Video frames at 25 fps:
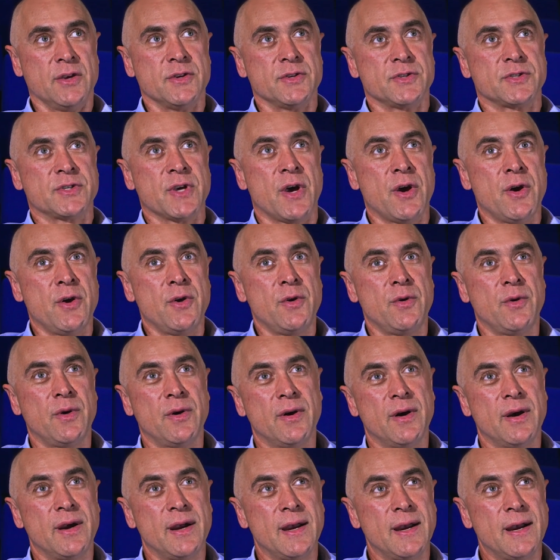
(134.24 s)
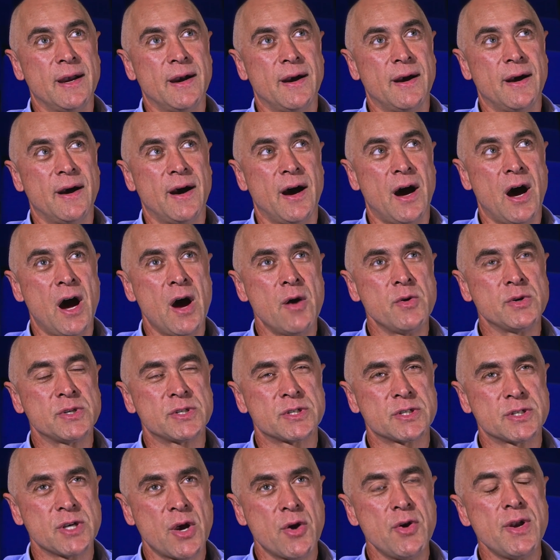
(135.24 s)
So I was
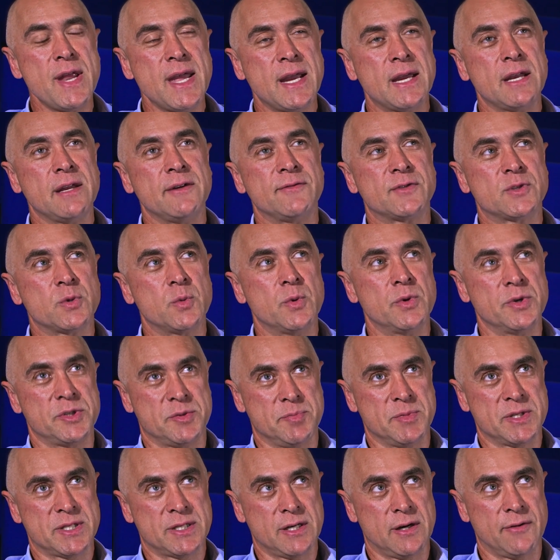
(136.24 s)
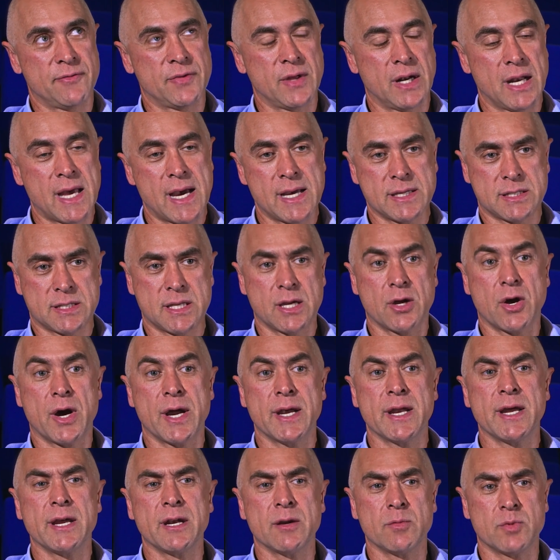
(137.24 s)
so negative towards myself, the last thing
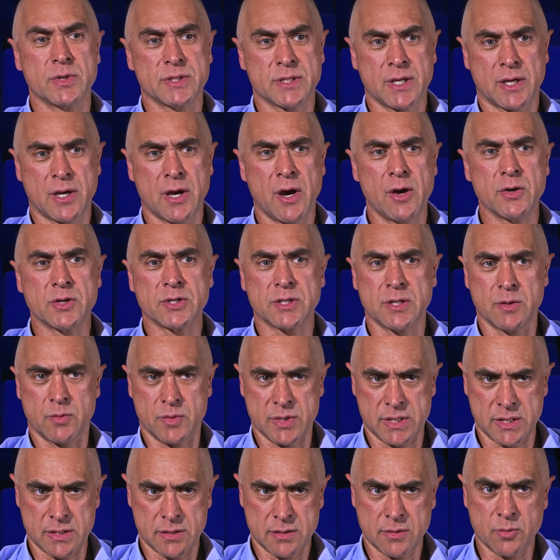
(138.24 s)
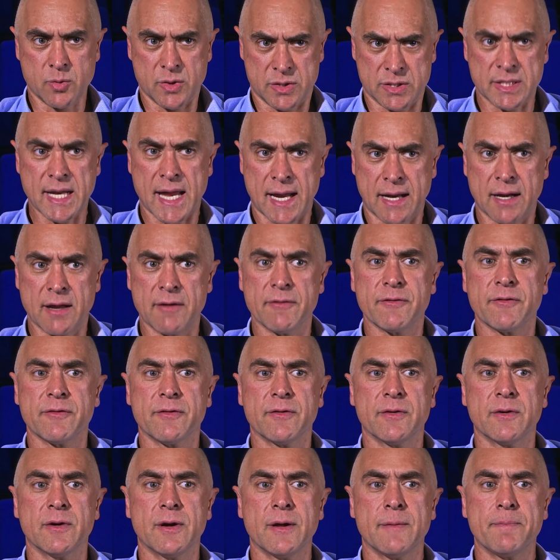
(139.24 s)
I needed was a coach that was, was negative.
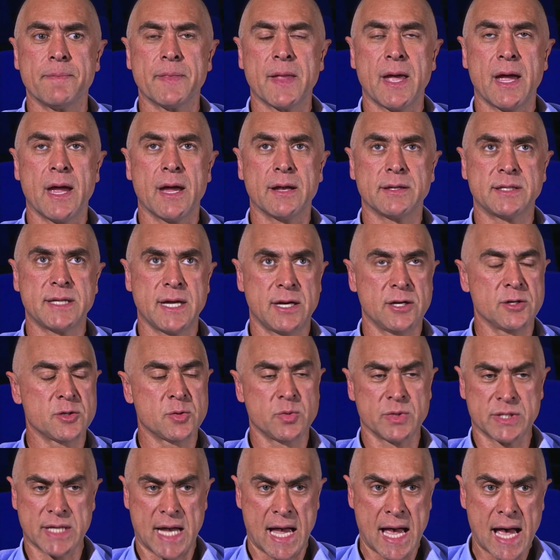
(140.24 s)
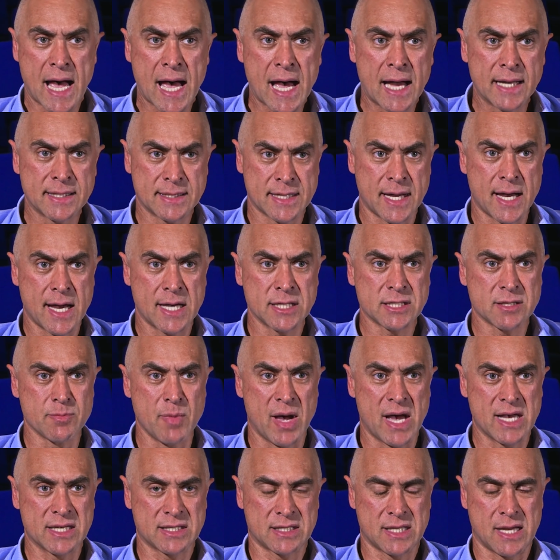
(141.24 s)
And Dennis was a hard
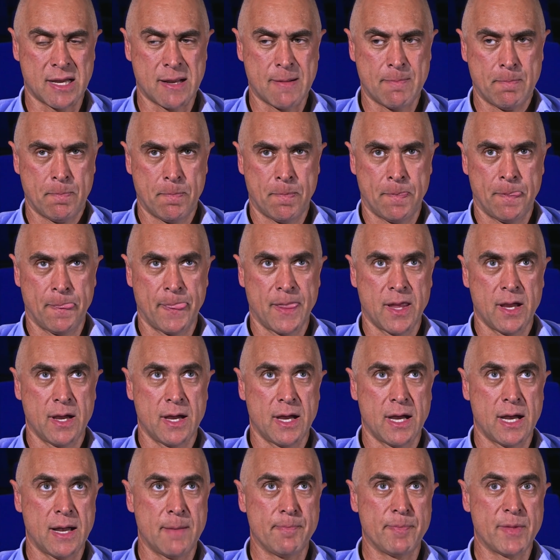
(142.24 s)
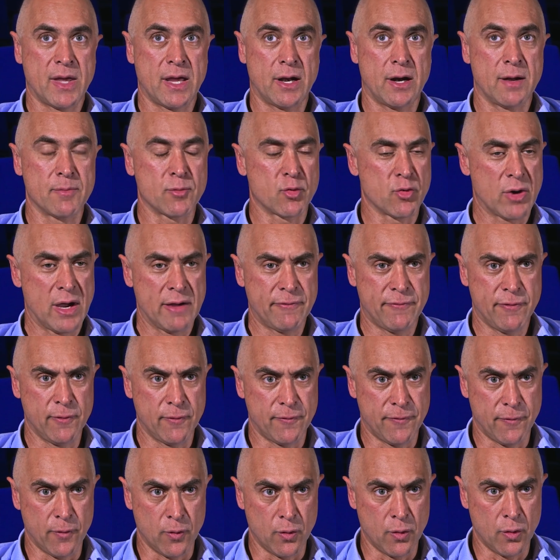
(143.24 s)
taskmaster, um, and I'm grateful
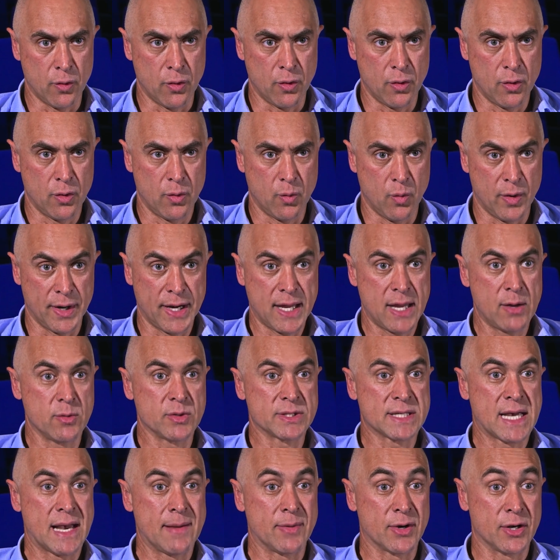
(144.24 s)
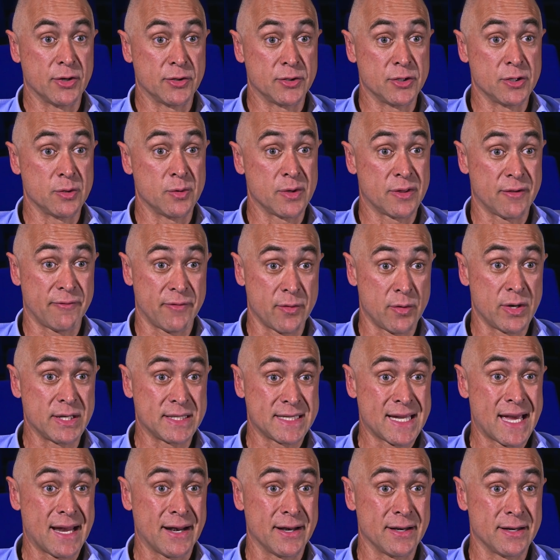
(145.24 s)
for what he was able to do with a very
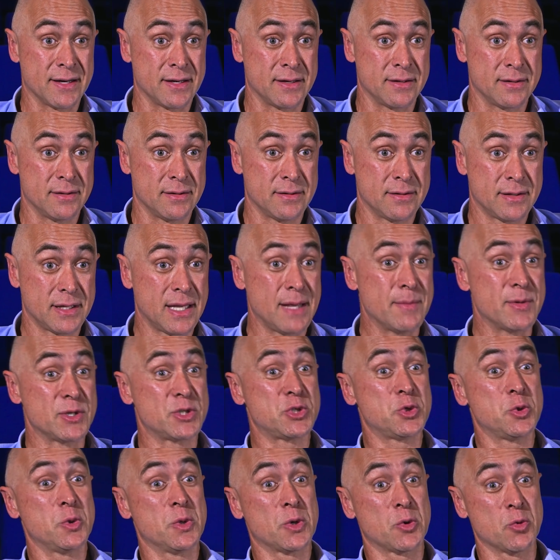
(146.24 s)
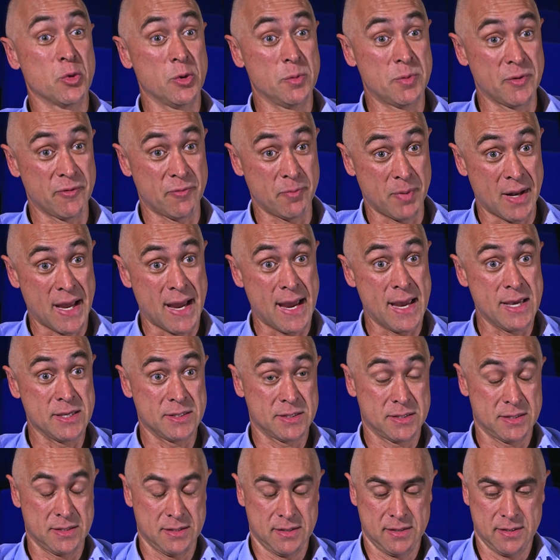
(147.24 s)
talented immature group of
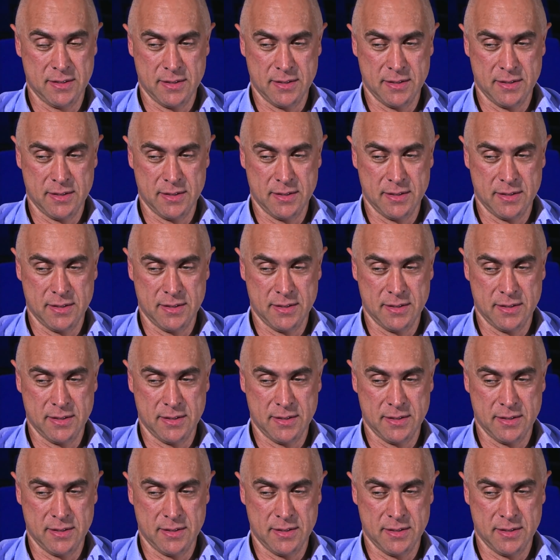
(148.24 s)
players.